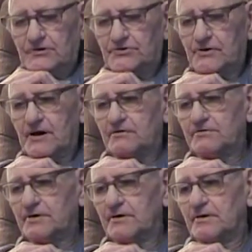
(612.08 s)

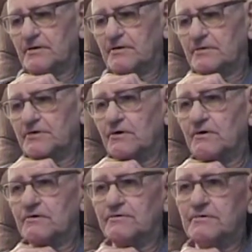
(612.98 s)
Terralda had a
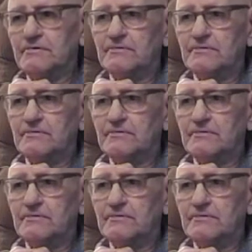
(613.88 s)
yard.